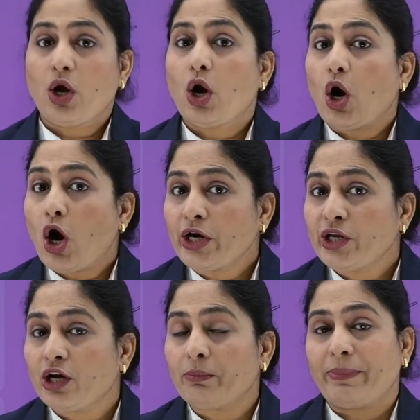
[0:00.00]
or
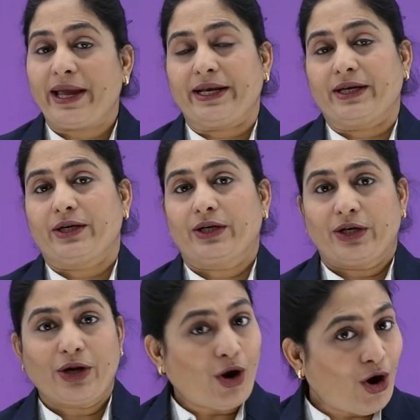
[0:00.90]
your pen
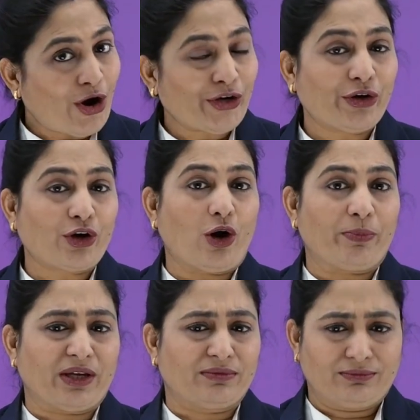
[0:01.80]
or your
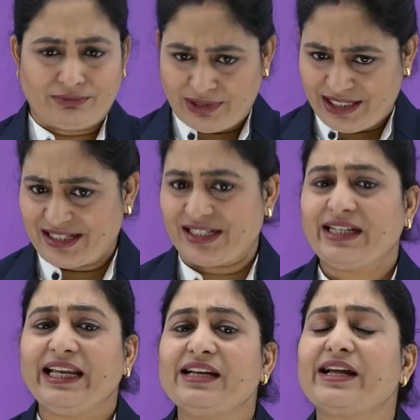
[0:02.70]
copy, does it
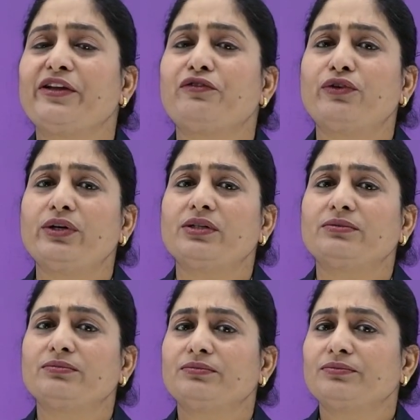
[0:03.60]
need any food?
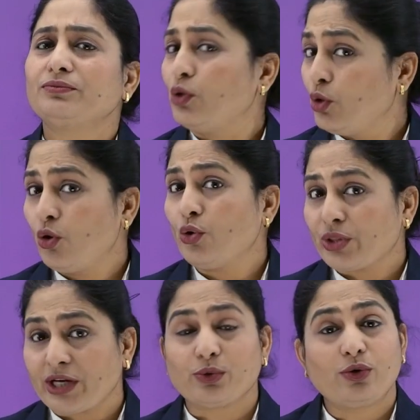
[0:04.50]
No,
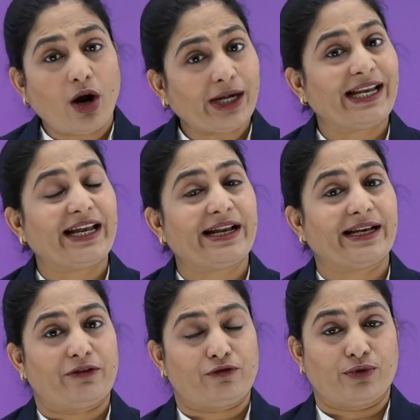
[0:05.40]
they do not need
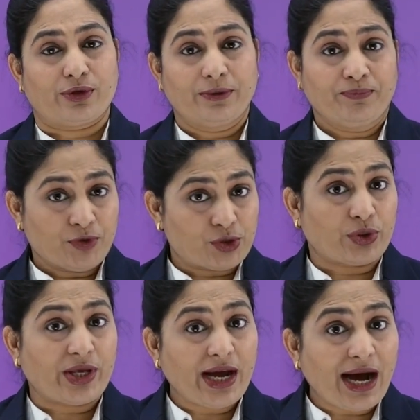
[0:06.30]
any food. So,
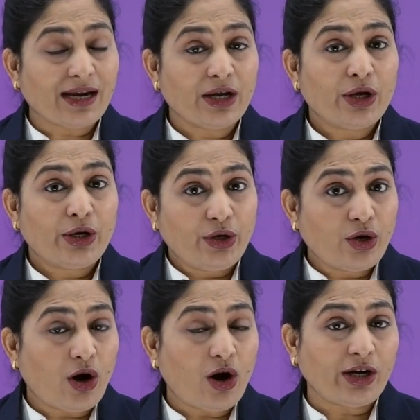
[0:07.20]
they are
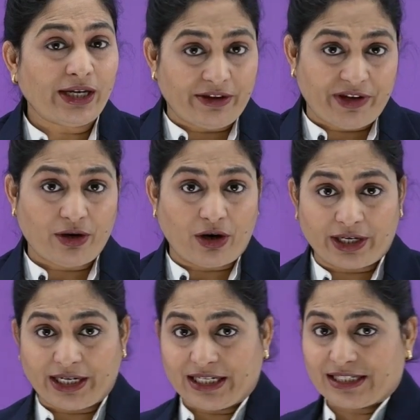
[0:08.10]
non-living
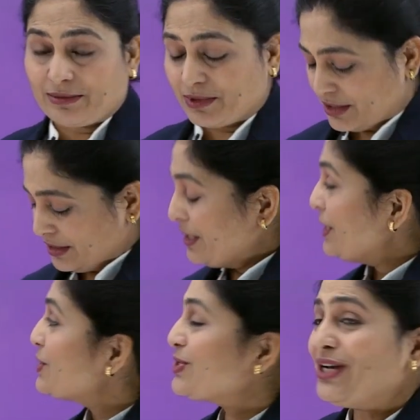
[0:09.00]
organisms.
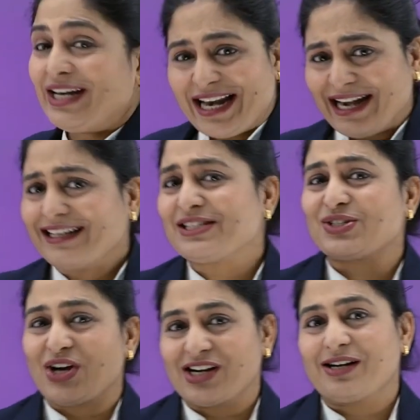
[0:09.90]
So, let us
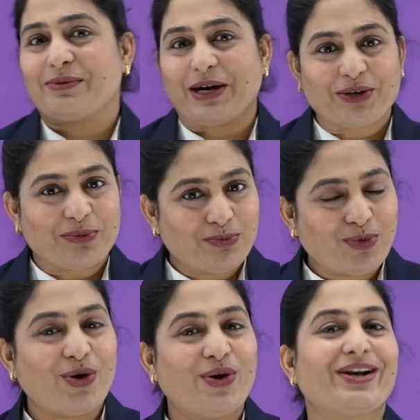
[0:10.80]
talk about
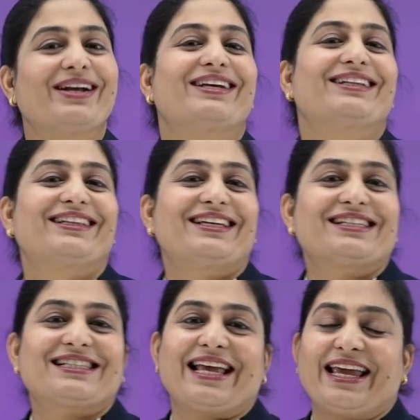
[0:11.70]
more
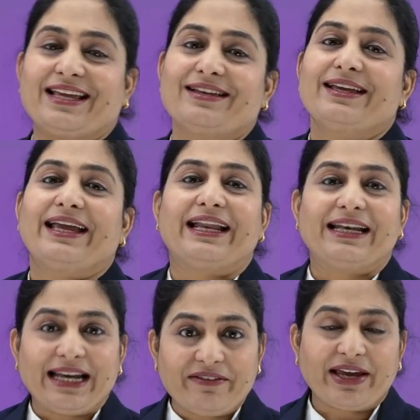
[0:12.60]
this thing
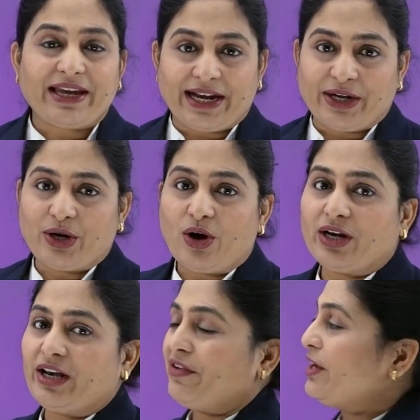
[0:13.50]
in living and
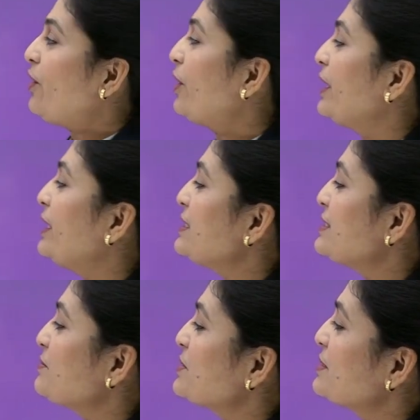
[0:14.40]
non-living
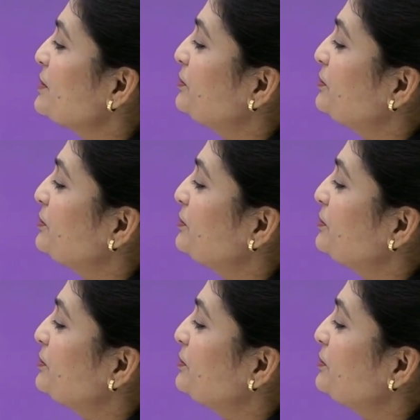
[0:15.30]
organisms.